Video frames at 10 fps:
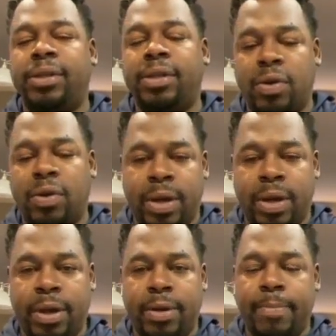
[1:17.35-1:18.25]

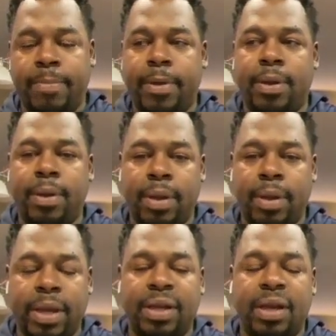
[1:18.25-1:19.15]
So um,
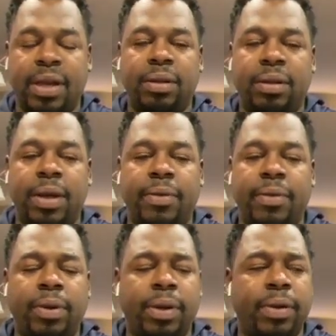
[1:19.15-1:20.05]
yeah, it's not
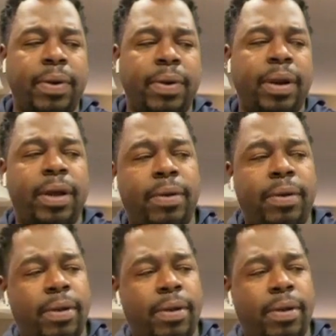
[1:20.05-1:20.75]
not real good right now.